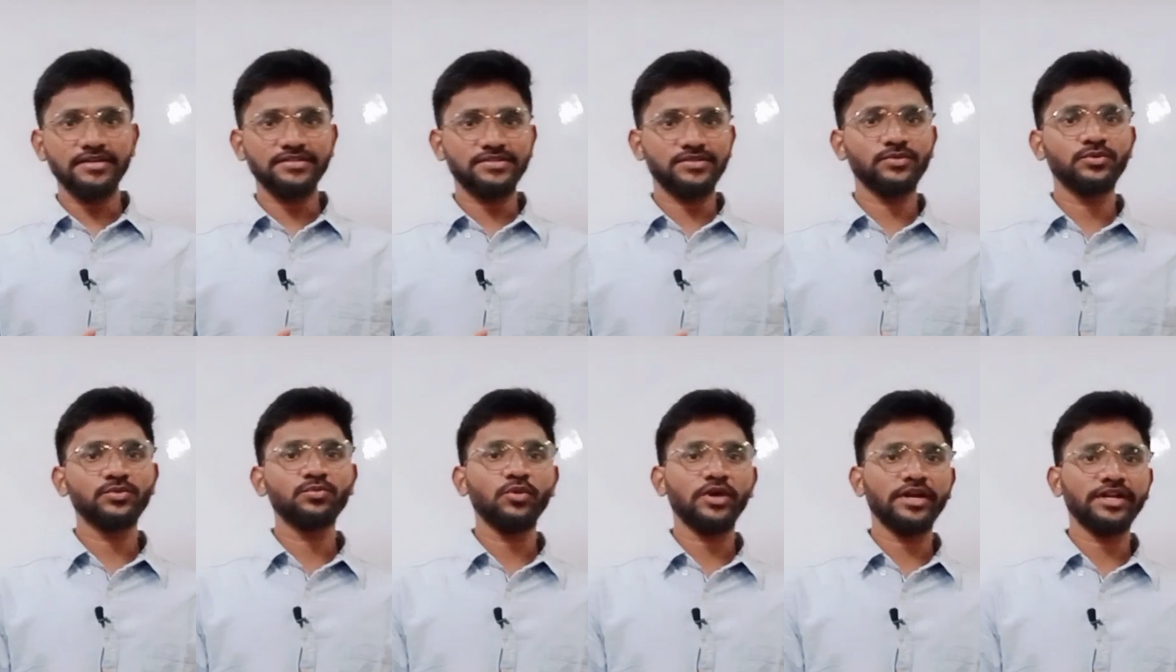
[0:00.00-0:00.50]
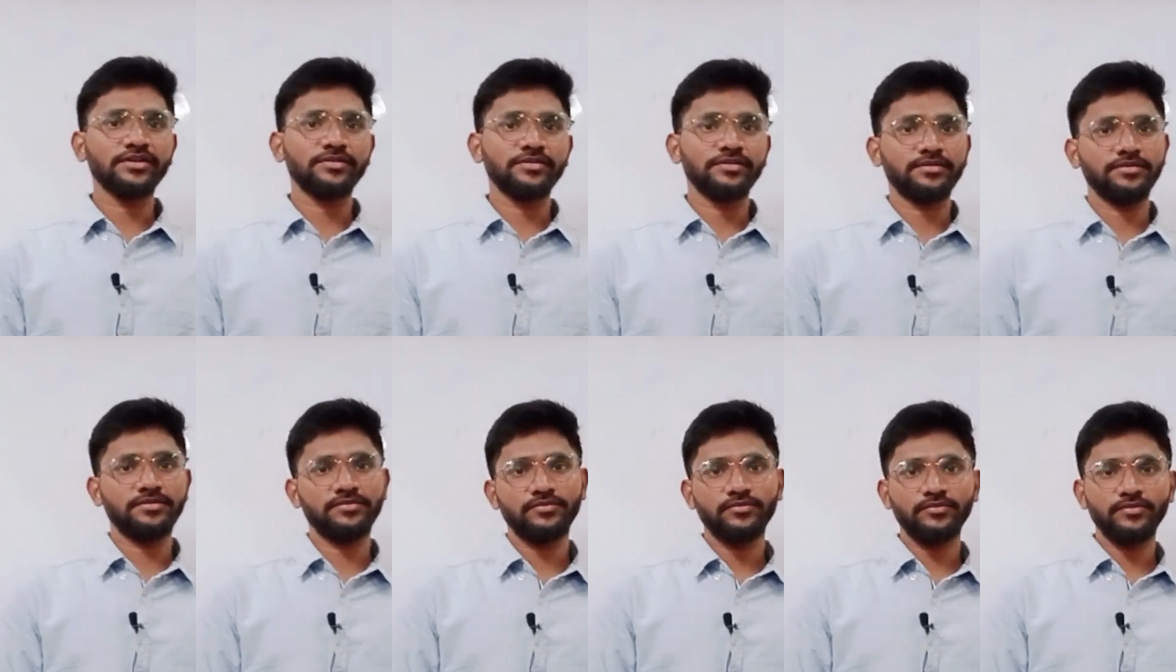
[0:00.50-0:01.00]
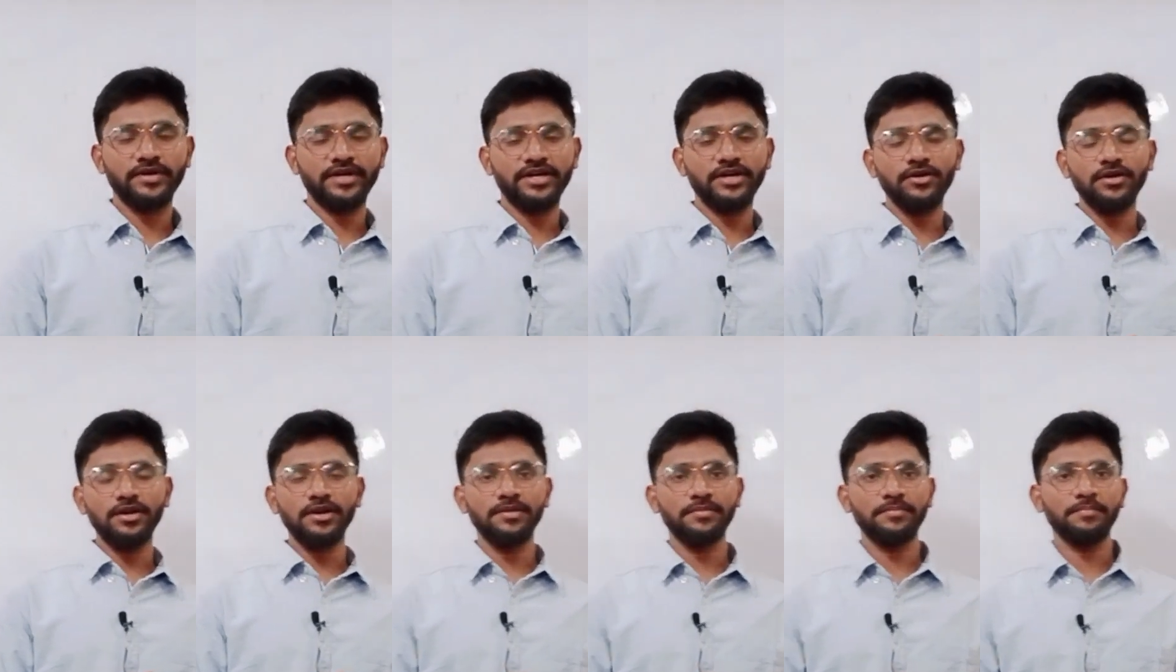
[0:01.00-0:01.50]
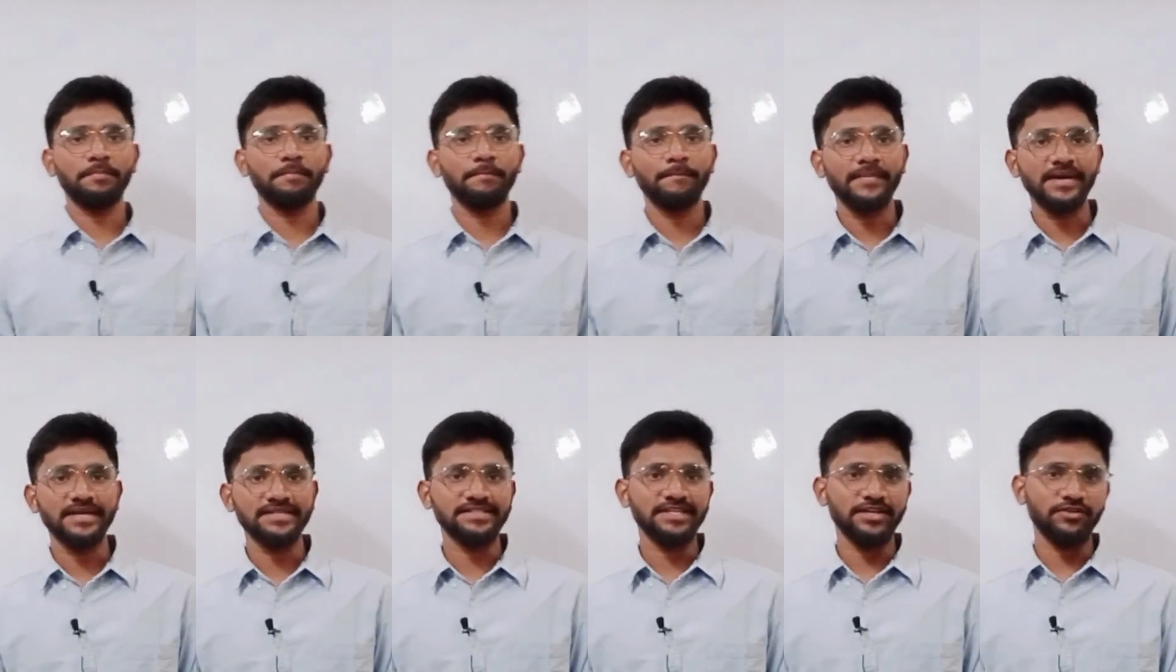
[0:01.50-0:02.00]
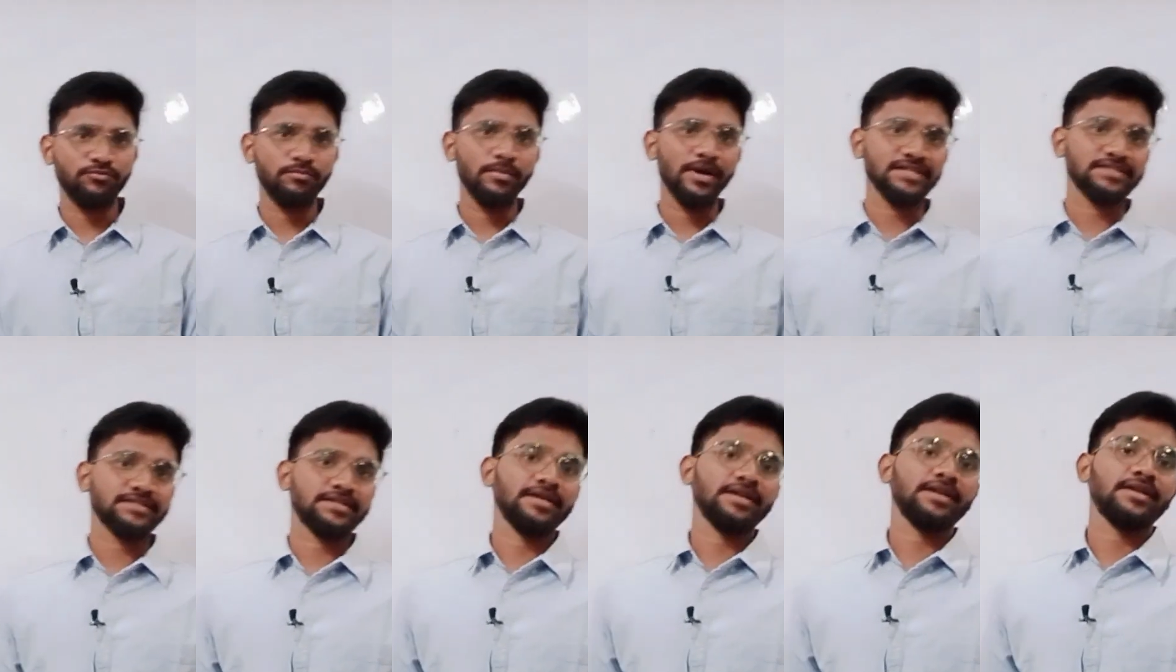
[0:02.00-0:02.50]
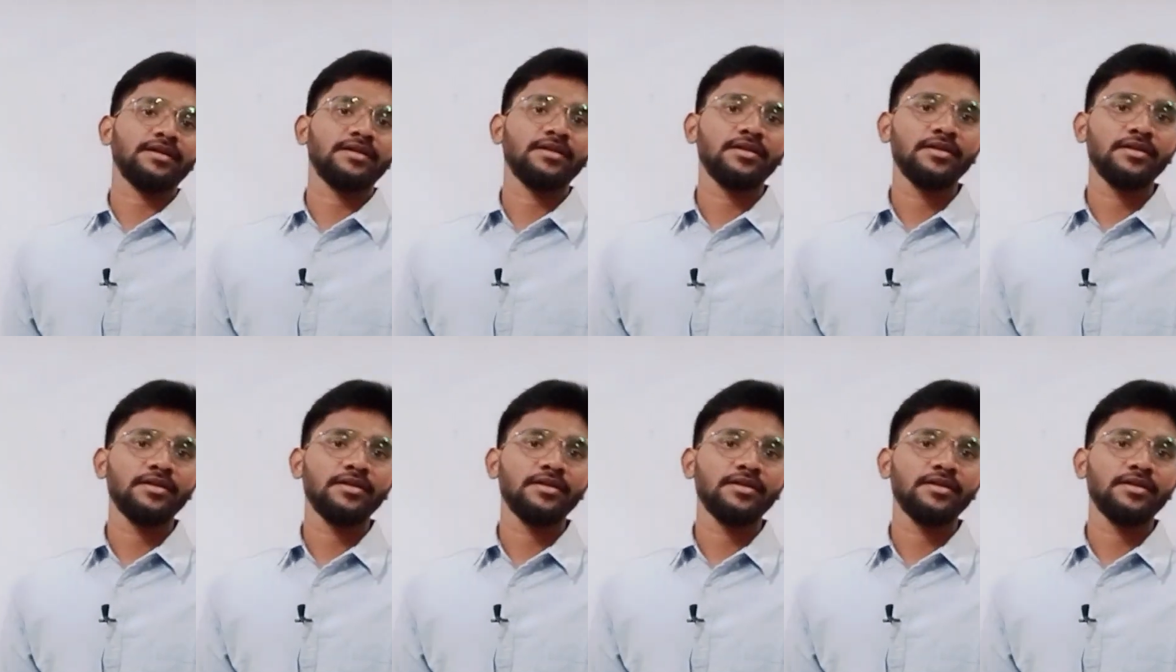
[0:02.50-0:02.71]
good morning. And myself, Bhaskar.